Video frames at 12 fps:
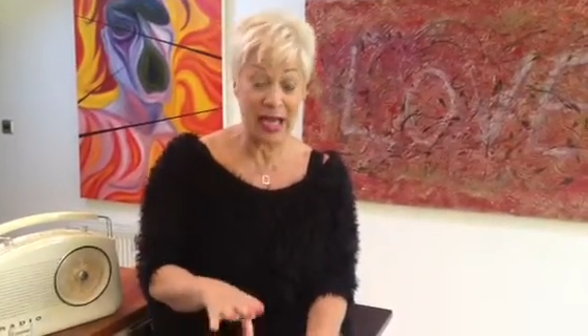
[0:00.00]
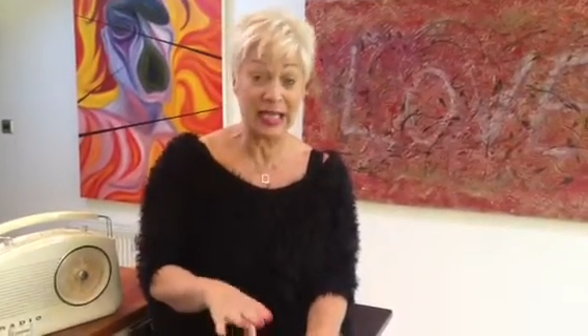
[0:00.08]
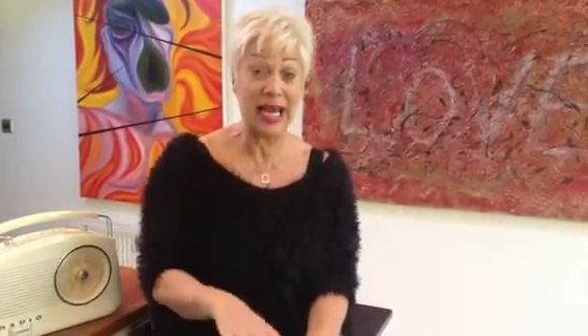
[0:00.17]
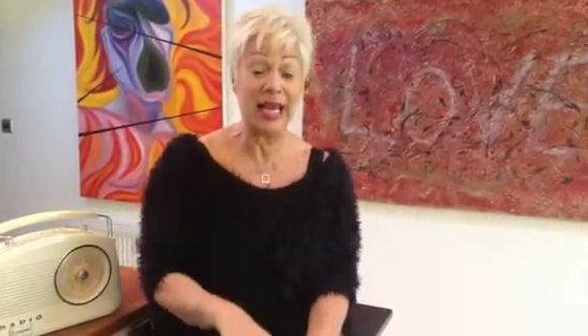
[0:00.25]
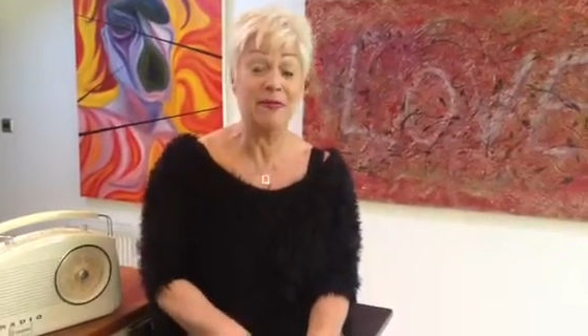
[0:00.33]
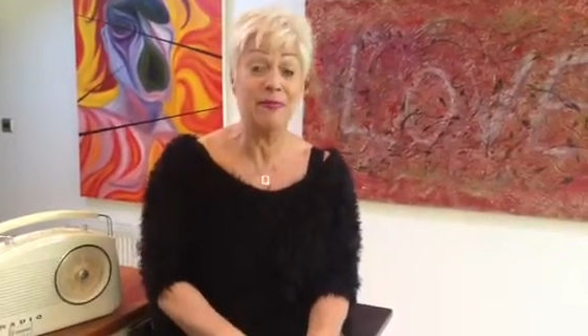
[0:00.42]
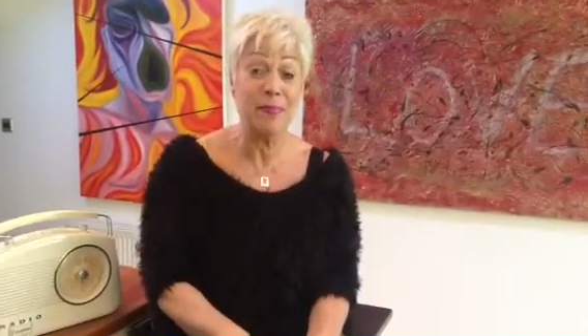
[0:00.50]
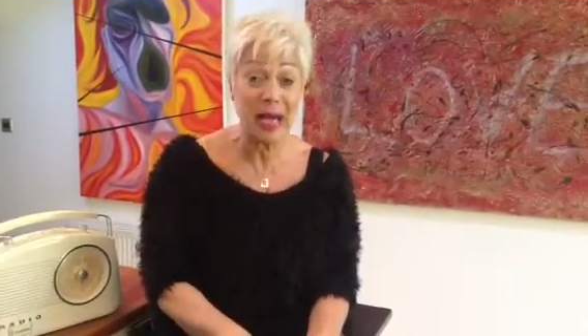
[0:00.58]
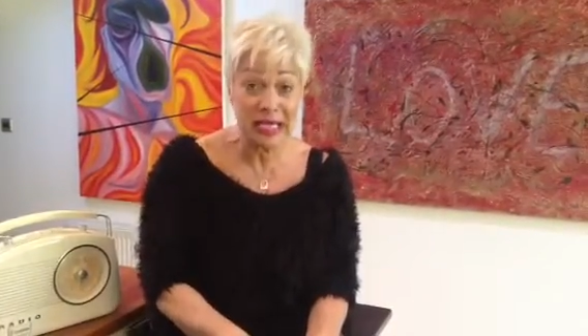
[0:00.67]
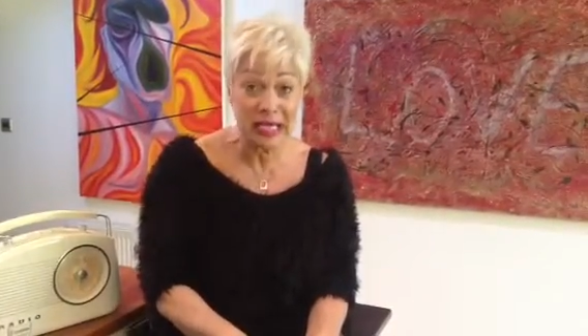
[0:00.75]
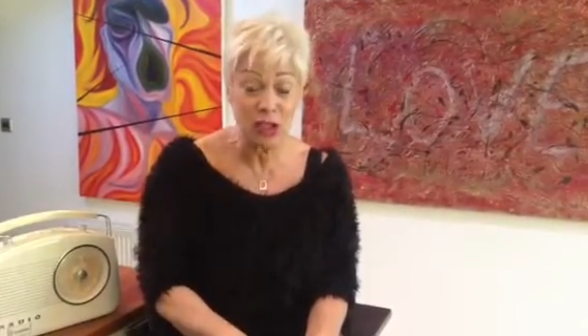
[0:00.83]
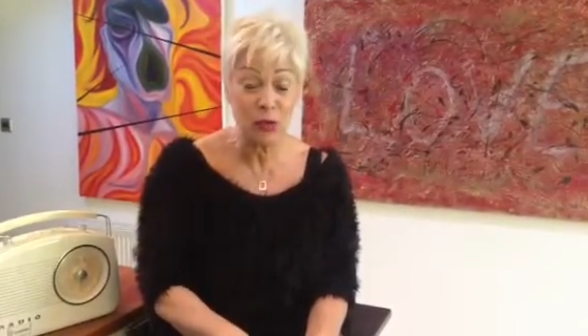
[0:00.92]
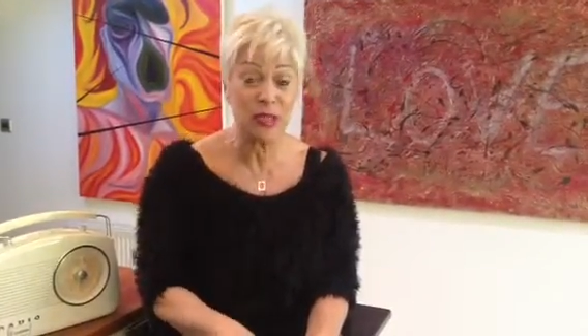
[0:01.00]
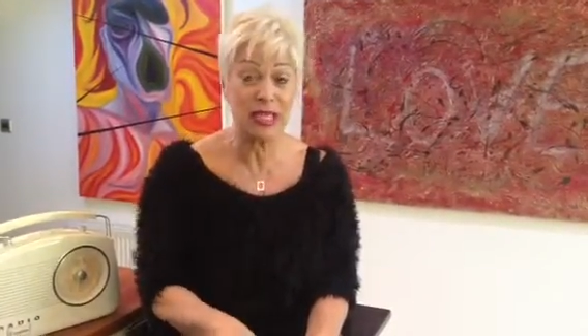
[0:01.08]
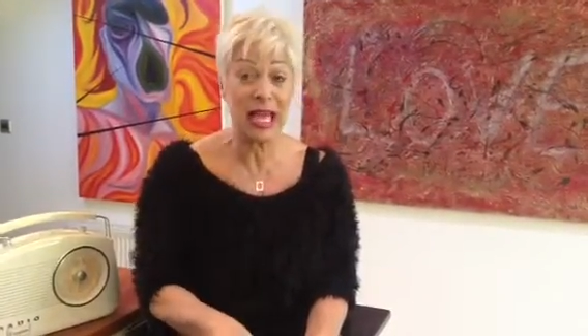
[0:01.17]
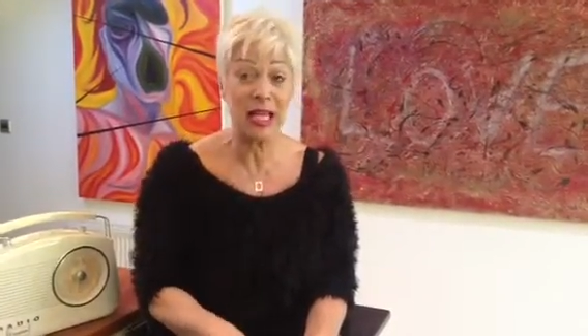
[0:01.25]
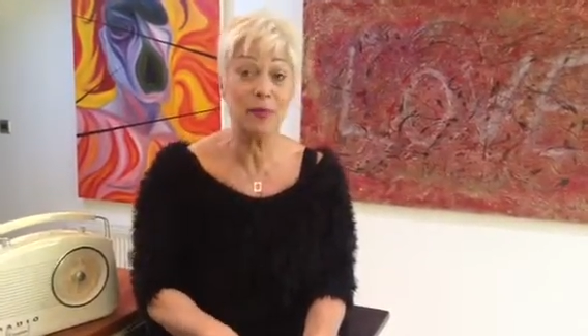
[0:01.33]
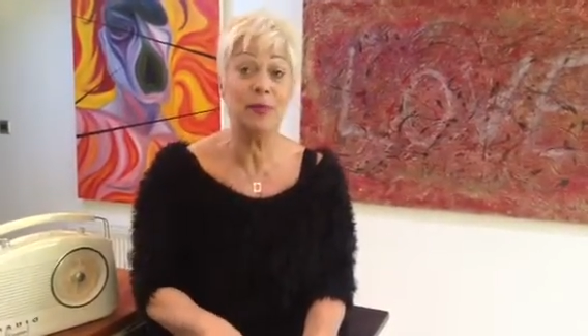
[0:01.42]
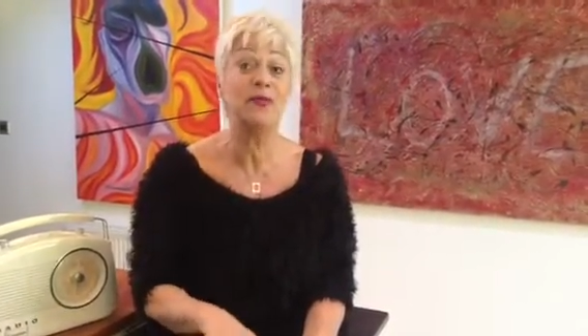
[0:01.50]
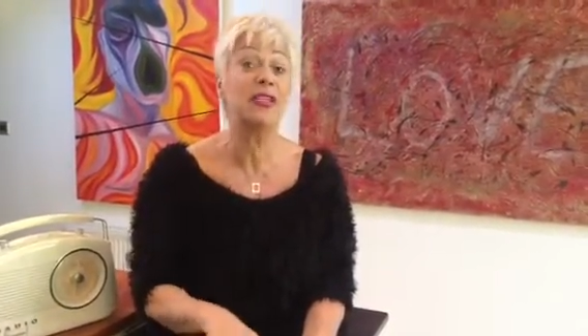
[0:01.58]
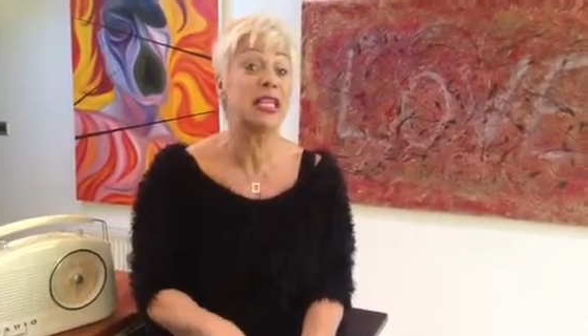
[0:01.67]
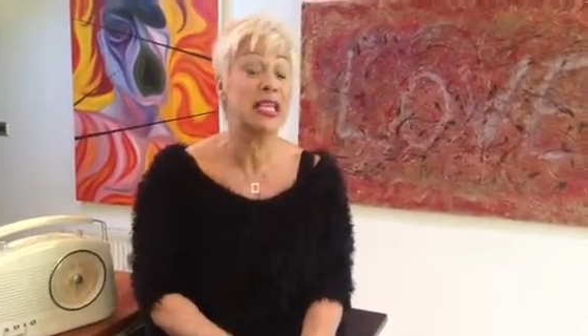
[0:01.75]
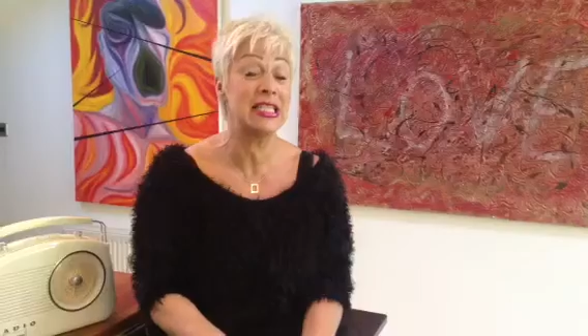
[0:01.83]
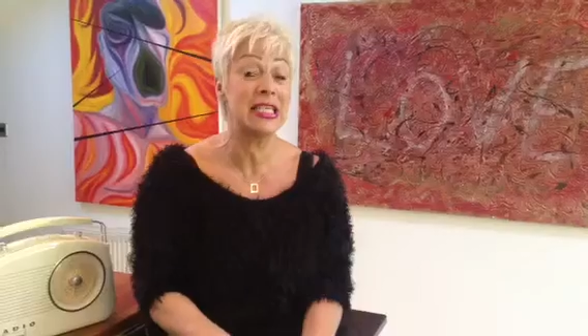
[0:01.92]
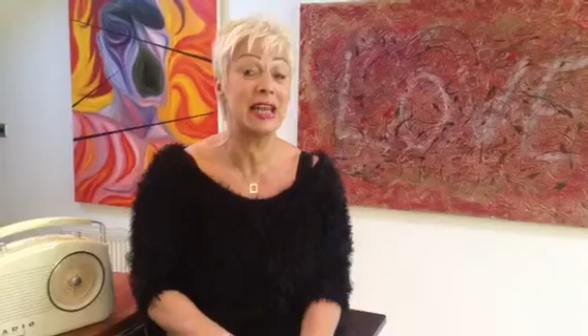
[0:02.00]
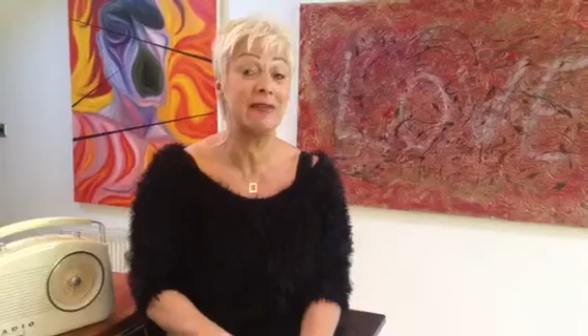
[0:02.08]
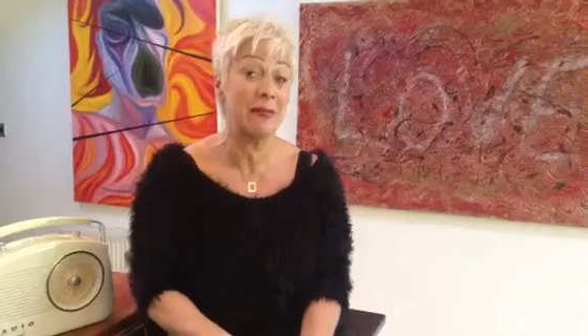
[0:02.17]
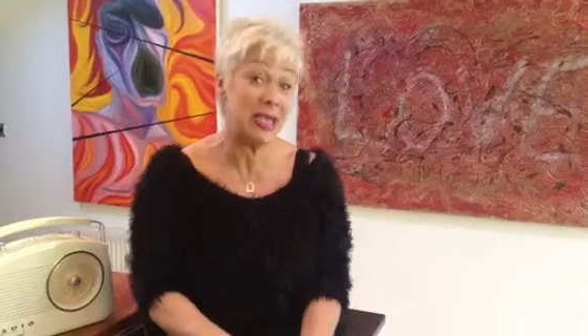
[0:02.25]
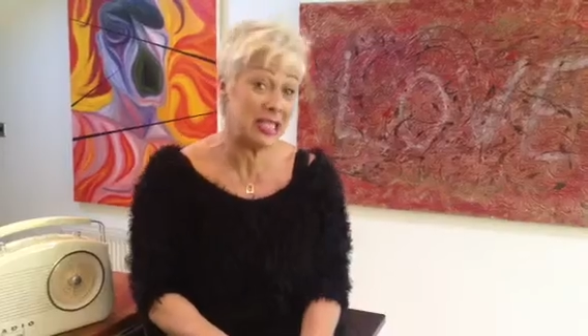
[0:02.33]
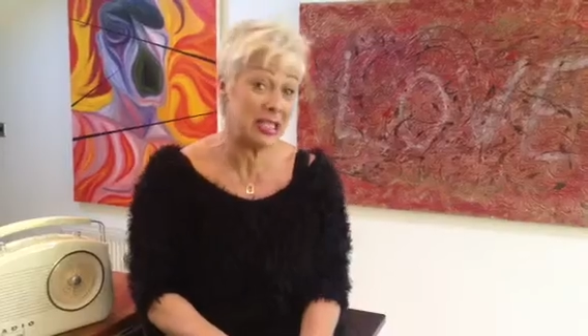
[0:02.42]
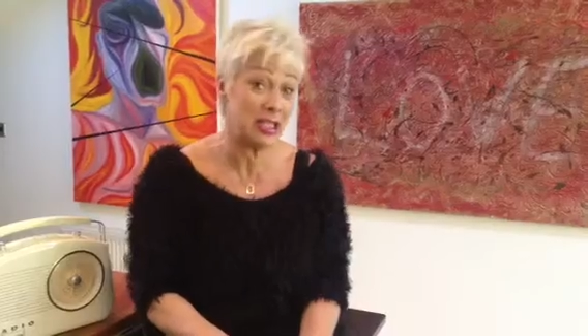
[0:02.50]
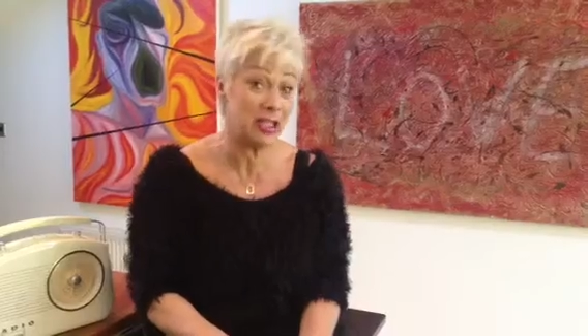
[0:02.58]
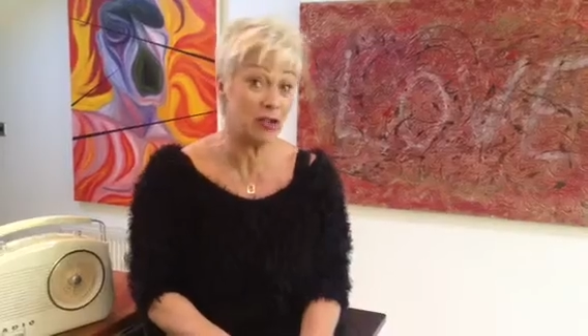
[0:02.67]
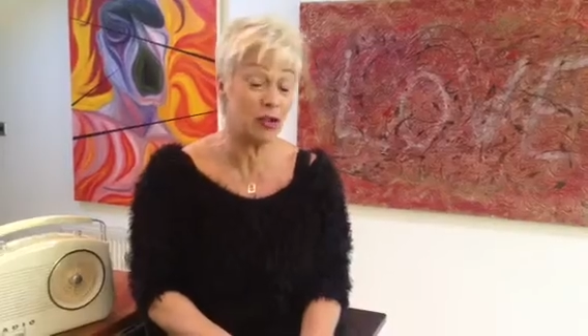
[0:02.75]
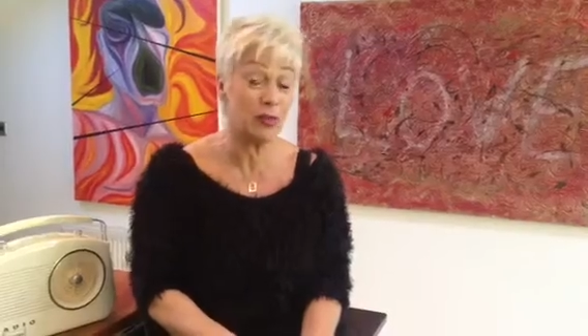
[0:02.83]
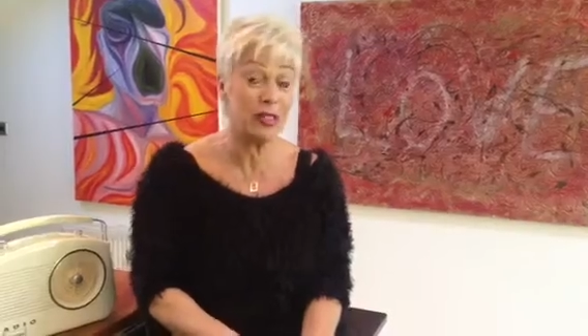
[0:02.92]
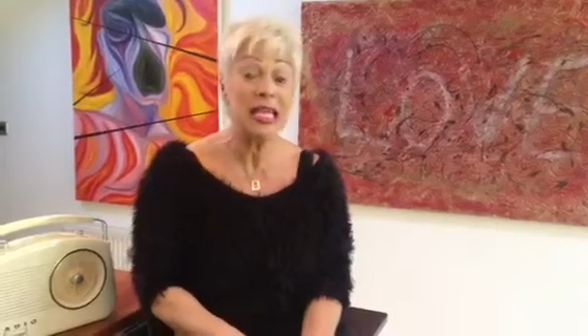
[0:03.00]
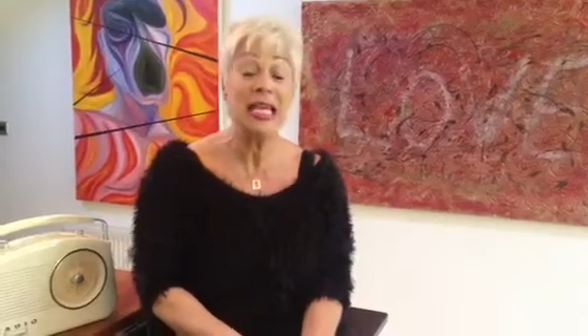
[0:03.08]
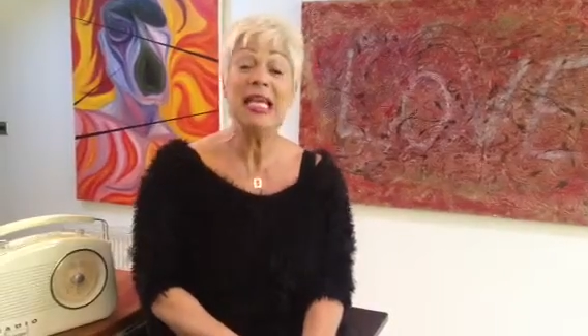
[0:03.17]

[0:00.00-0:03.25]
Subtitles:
and I have managed, with the help of the LighterLife maintenance groups,